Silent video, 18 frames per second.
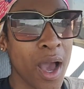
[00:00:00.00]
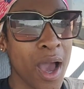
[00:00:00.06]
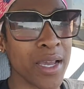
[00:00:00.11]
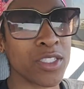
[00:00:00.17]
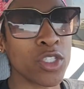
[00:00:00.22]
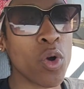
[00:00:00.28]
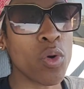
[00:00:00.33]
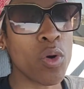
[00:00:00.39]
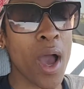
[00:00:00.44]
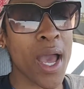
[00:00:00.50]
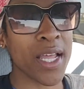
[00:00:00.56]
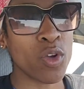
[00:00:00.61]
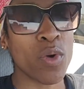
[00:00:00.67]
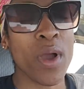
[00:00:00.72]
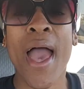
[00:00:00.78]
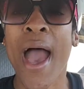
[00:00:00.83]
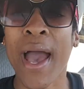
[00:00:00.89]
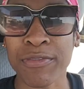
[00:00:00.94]
I
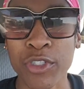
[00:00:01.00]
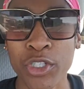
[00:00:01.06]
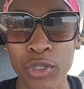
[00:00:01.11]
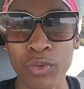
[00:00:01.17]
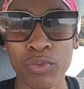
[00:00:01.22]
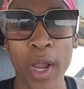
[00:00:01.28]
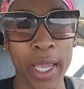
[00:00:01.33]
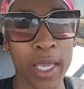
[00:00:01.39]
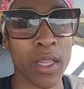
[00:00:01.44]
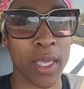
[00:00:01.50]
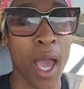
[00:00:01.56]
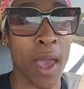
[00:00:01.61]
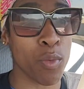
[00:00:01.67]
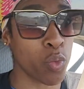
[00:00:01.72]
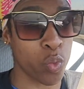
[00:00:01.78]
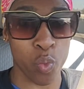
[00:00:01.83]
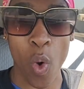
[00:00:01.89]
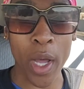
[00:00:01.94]
don't have to, right? Like I
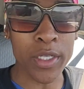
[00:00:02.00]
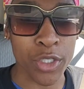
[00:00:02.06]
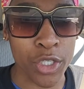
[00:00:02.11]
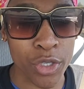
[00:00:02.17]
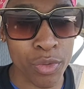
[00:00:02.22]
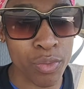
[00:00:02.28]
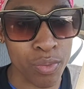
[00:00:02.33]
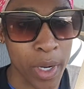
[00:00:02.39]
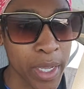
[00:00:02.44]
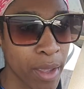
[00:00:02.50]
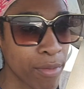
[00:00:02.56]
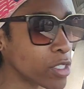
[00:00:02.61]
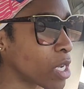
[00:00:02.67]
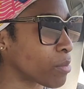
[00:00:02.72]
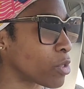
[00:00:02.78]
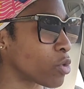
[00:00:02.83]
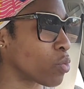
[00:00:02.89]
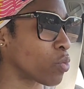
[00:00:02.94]
want to, right? Every
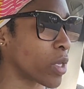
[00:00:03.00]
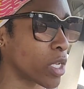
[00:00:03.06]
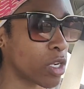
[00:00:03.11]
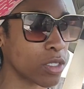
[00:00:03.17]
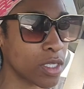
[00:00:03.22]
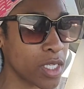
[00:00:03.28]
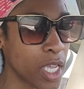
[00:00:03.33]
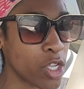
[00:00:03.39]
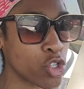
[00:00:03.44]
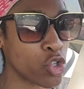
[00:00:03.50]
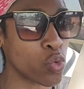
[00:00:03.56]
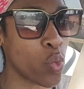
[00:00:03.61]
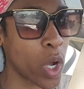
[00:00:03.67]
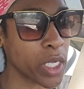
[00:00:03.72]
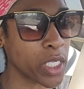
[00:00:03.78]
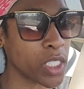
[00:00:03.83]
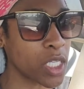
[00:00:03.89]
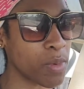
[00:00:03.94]
time you get on stage, you
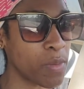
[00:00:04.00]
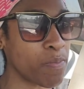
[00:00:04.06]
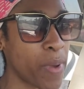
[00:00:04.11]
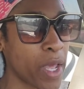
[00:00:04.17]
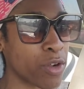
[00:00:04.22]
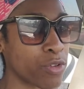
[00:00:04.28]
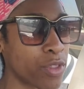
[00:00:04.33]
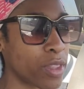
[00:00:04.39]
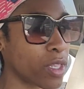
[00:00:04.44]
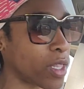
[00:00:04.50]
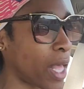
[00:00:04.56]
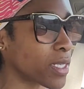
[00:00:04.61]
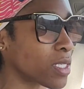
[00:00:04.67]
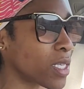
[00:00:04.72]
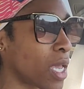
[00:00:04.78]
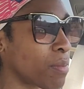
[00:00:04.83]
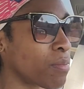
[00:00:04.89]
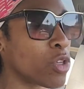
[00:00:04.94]
want it to be better than the
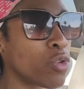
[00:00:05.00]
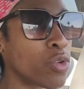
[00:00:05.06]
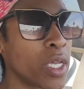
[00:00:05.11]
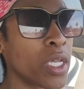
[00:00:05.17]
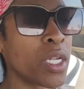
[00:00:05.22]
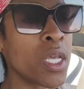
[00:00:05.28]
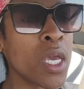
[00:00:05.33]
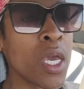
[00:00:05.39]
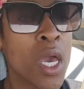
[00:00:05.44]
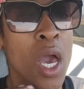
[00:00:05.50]
last time you did.